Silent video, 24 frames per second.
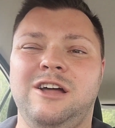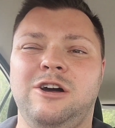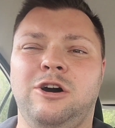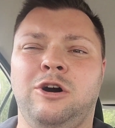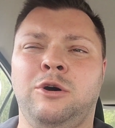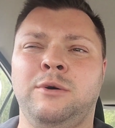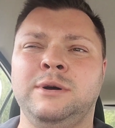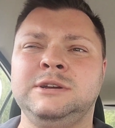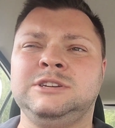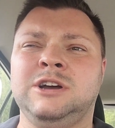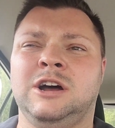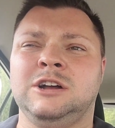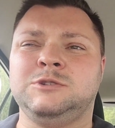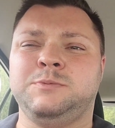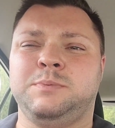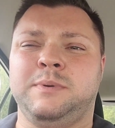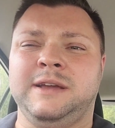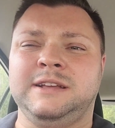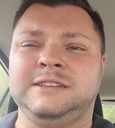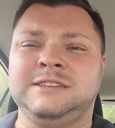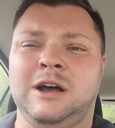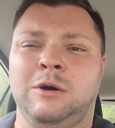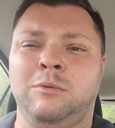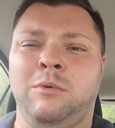Always hard to
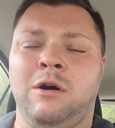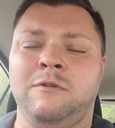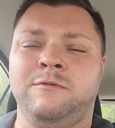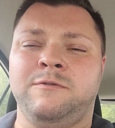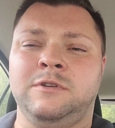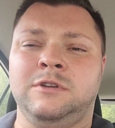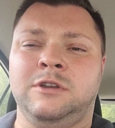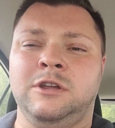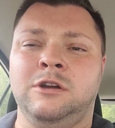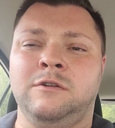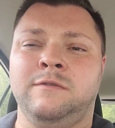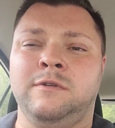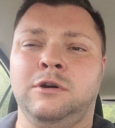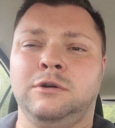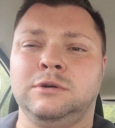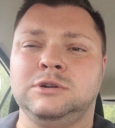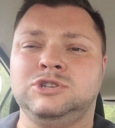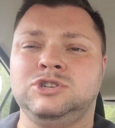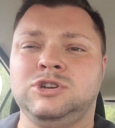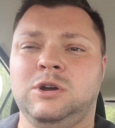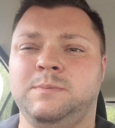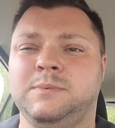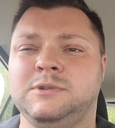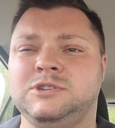predict how Watford do. They
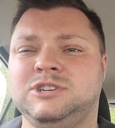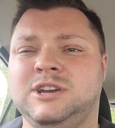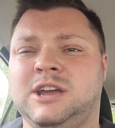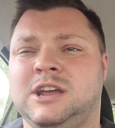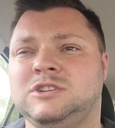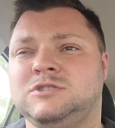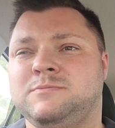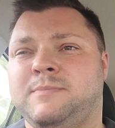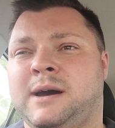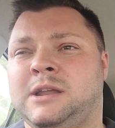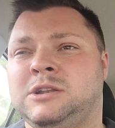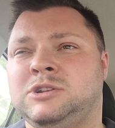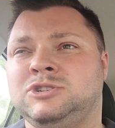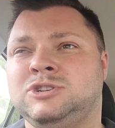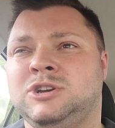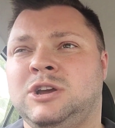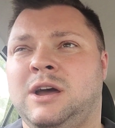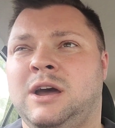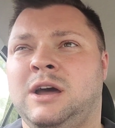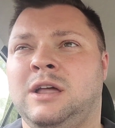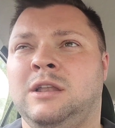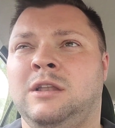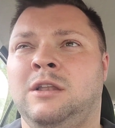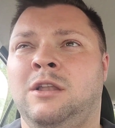always chop and change the manager
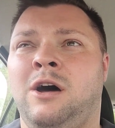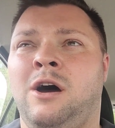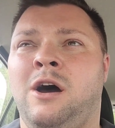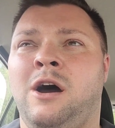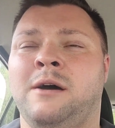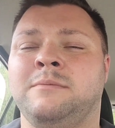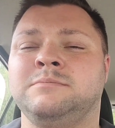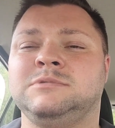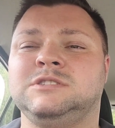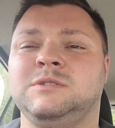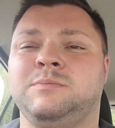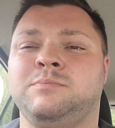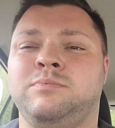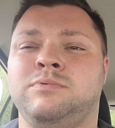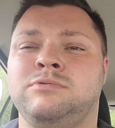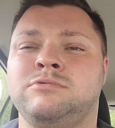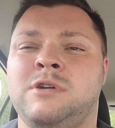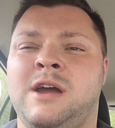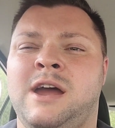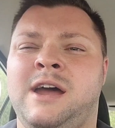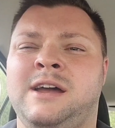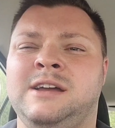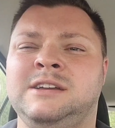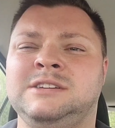a lot. I'm
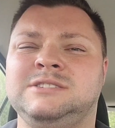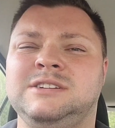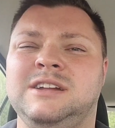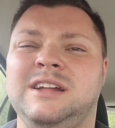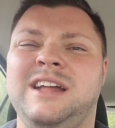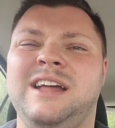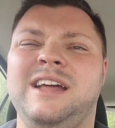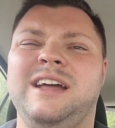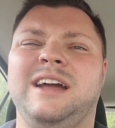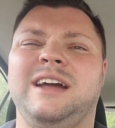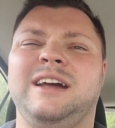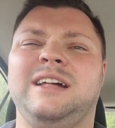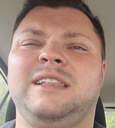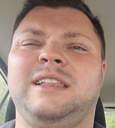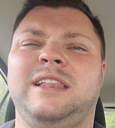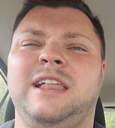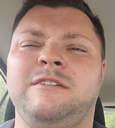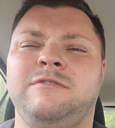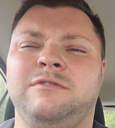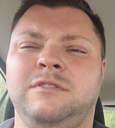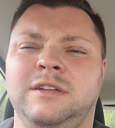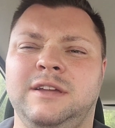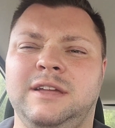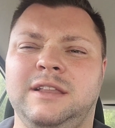surprised
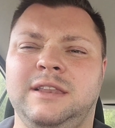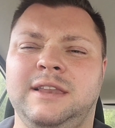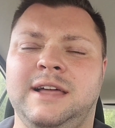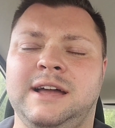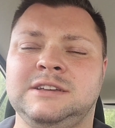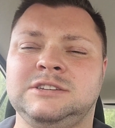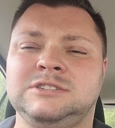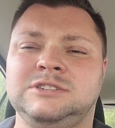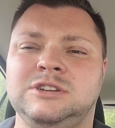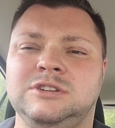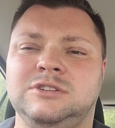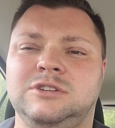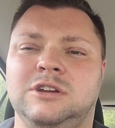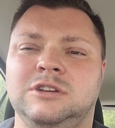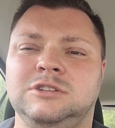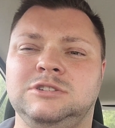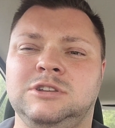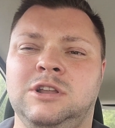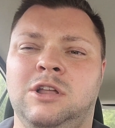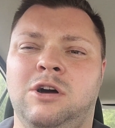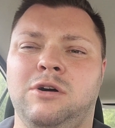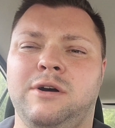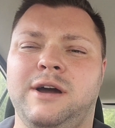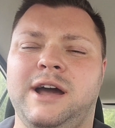cleverly it lasted
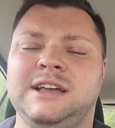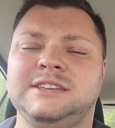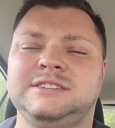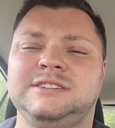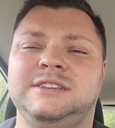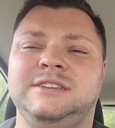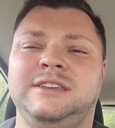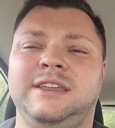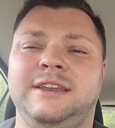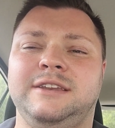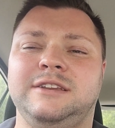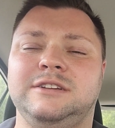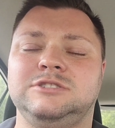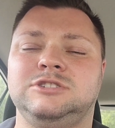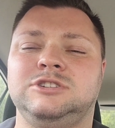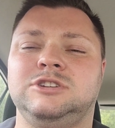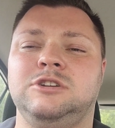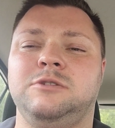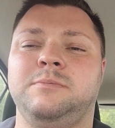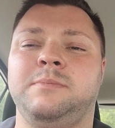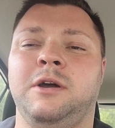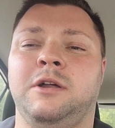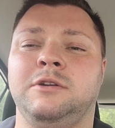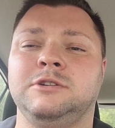as long as it did,
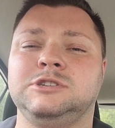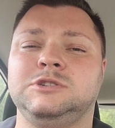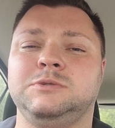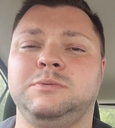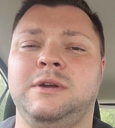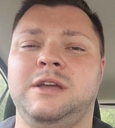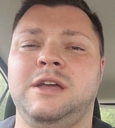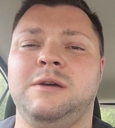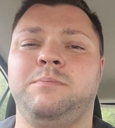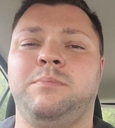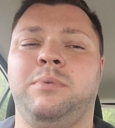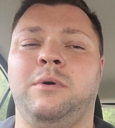to be honest with you.